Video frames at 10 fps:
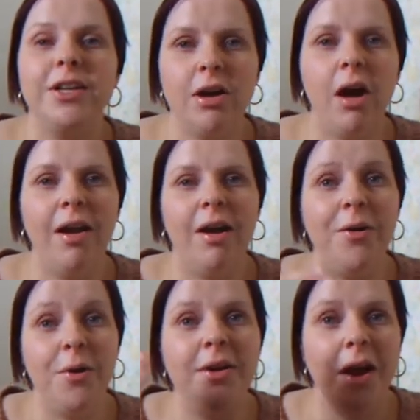tight
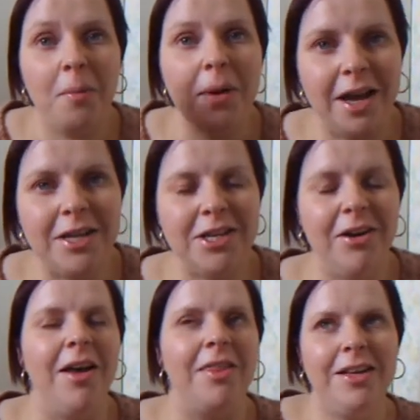line on your upper lash
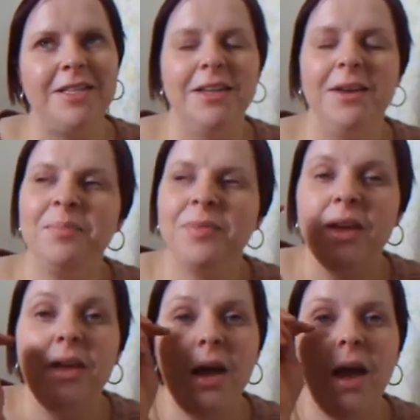line, that's it,
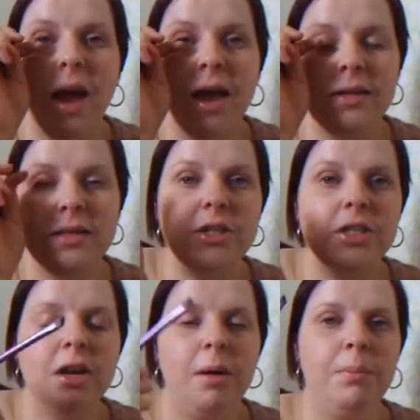and to
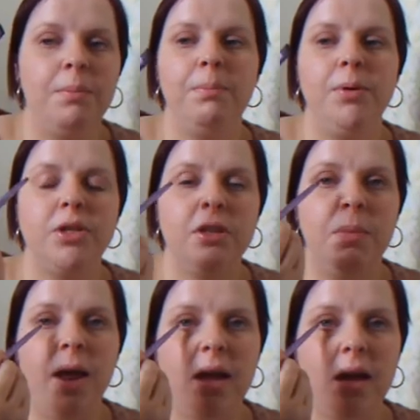just like push the
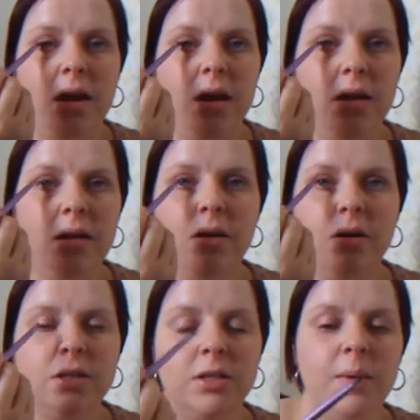black colour
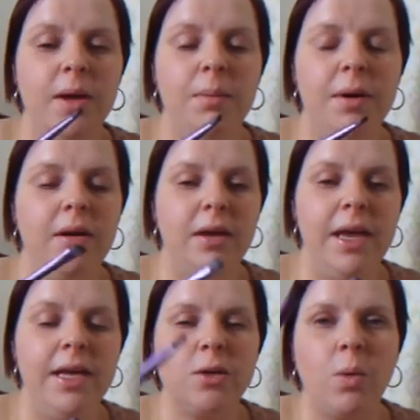onto it, but
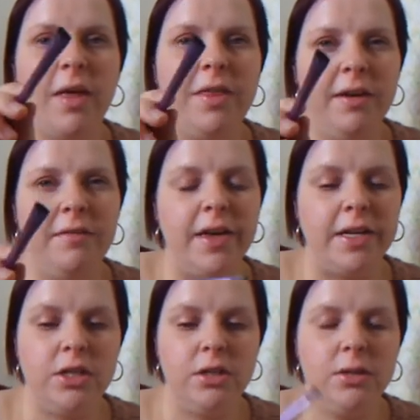it is quite thick for
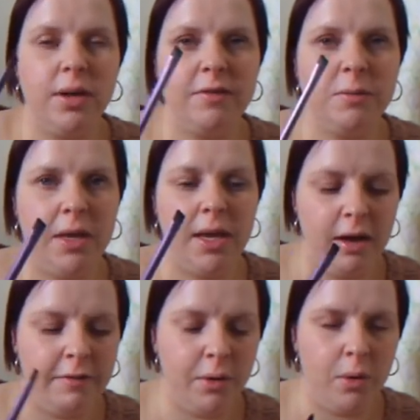that, so you do have to be
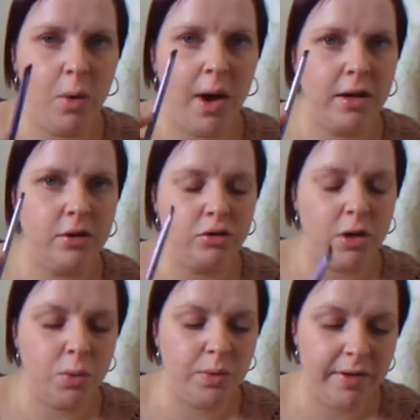careful and quite
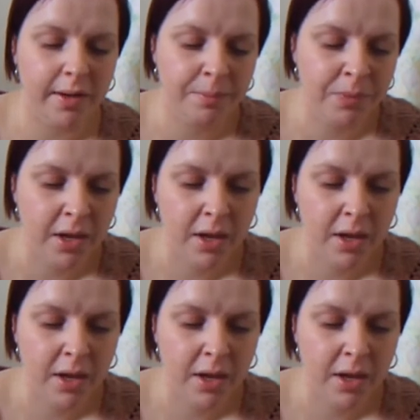controlled with it.